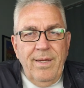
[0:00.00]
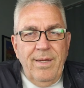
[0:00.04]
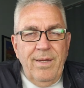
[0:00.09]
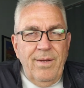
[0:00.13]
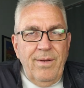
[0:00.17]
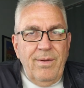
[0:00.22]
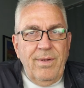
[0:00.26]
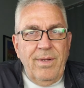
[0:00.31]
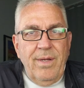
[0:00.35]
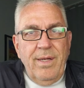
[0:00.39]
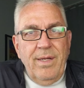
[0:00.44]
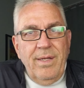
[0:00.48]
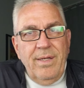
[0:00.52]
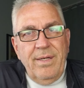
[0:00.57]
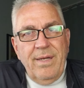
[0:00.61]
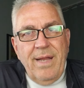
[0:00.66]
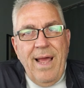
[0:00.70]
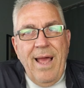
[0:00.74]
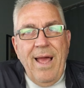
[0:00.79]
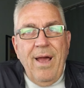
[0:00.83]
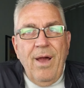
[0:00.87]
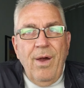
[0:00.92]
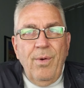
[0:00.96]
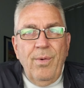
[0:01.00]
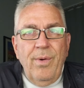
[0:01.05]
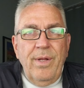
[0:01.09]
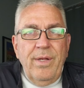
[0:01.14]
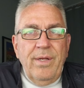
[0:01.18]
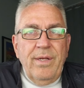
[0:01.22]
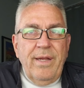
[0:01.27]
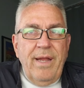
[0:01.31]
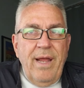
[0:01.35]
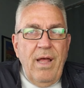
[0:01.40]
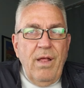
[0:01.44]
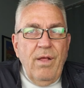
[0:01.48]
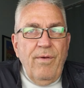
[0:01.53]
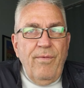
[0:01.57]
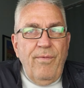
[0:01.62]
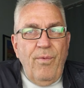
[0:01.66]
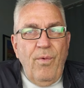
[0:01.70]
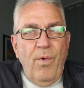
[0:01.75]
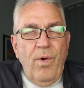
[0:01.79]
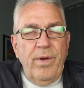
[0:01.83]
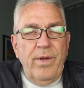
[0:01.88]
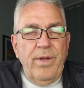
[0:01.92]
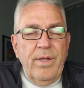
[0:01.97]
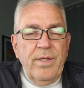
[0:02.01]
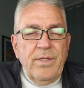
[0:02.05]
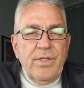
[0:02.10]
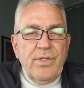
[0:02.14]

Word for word: Okay, now in California,